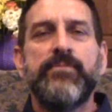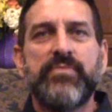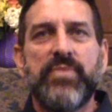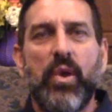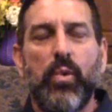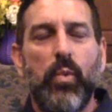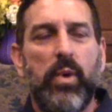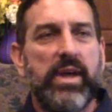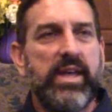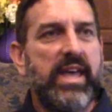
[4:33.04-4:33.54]

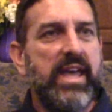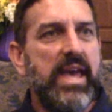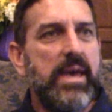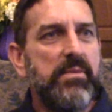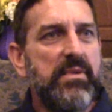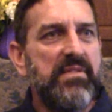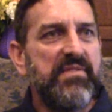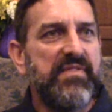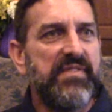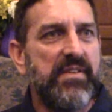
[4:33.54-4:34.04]
What came
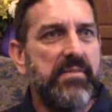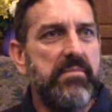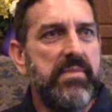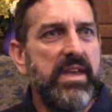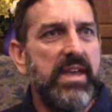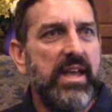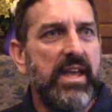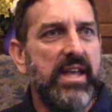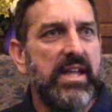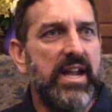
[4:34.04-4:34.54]
up for
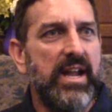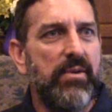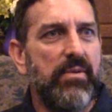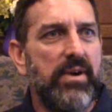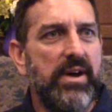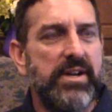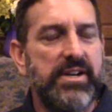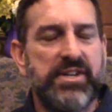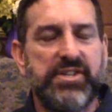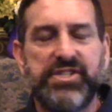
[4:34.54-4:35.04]
me, and I
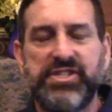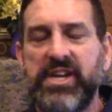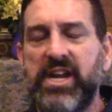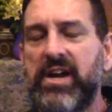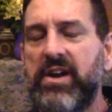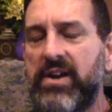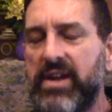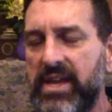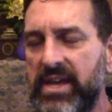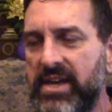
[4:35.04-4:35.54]
wanted to
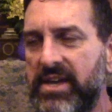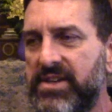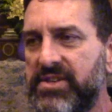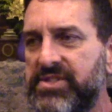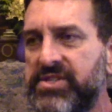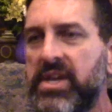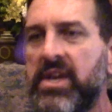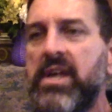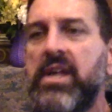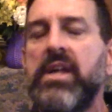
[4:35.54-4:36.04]
share,
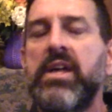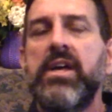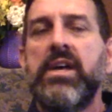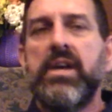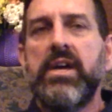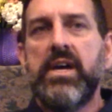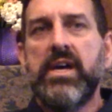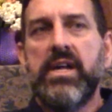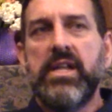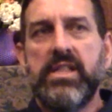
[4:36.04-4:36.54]
is
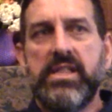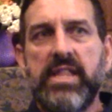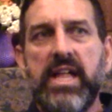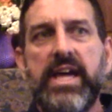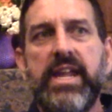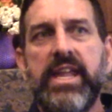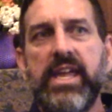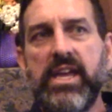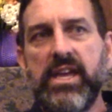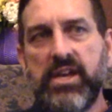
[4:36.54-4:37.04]

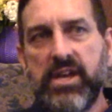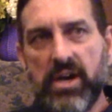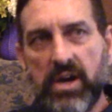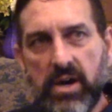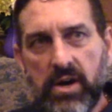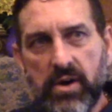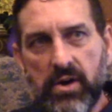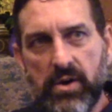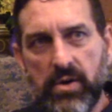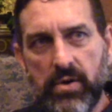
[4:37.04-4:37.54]
letting
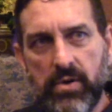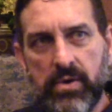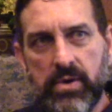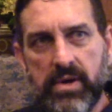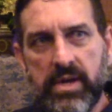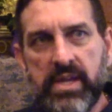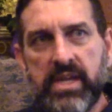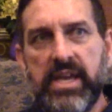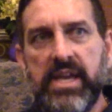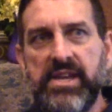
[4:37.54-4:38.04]
go
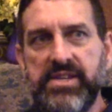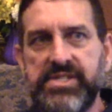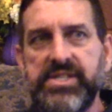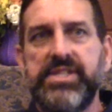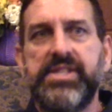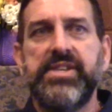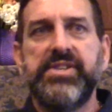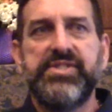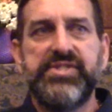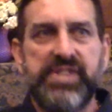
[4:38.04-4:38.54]
isn't
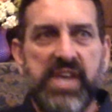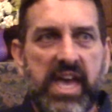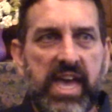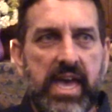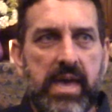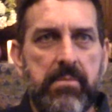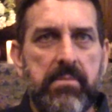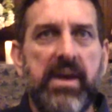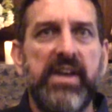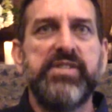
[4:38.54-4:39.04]
the
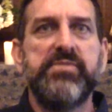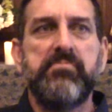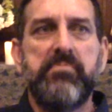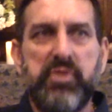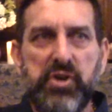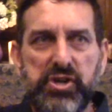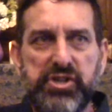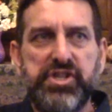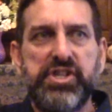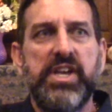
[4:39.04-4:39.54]
same as
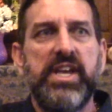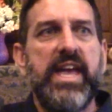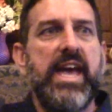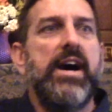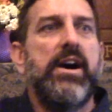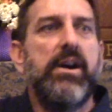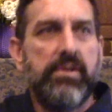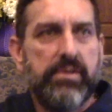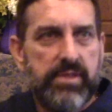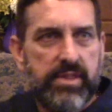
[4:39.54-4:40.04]
pushing
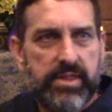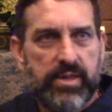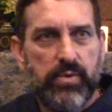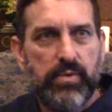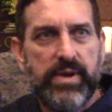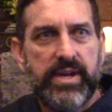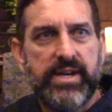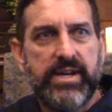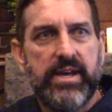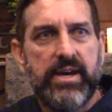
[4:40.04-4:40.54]
out the
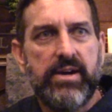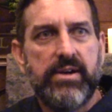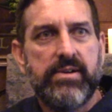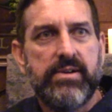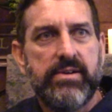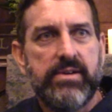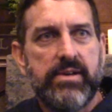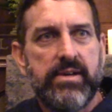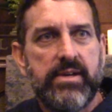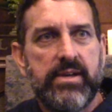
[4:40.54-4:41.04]
window.
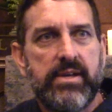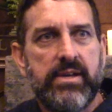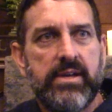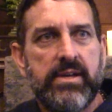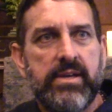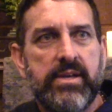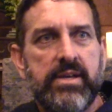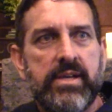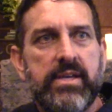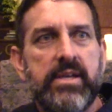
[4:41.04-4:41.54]

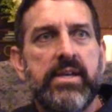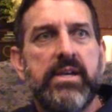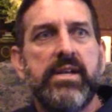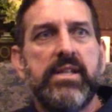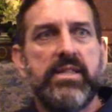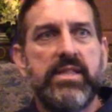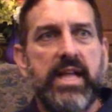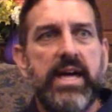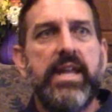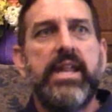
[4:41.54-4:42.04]

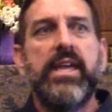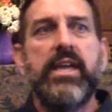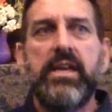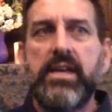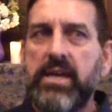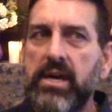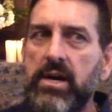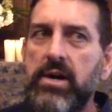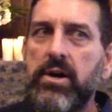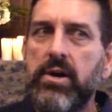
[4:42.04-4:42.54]
Letting
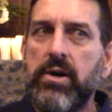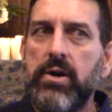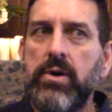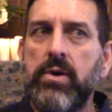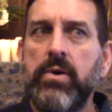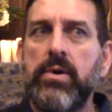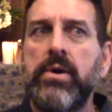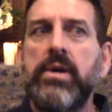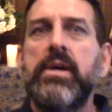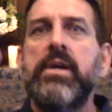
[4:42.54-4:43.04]

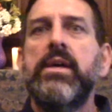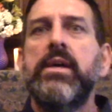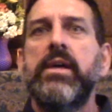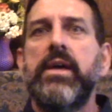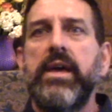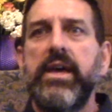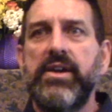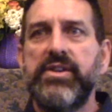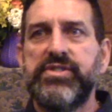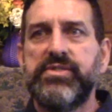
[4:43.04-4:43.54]
go
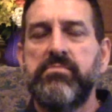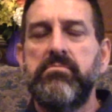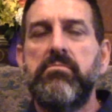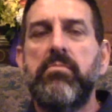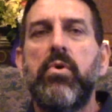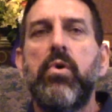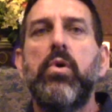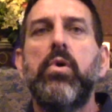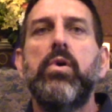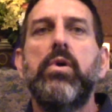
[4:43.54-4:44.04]
is
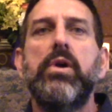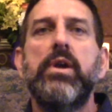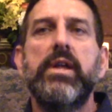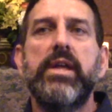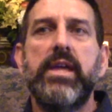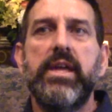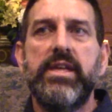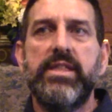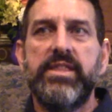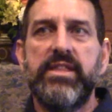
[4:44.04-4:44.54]
more
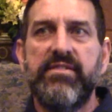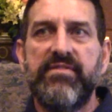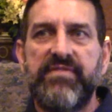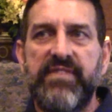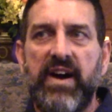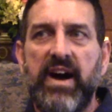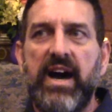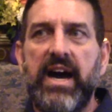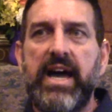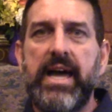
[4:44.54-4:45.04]
in the
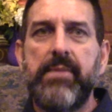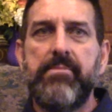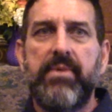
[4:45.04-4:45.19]
vibe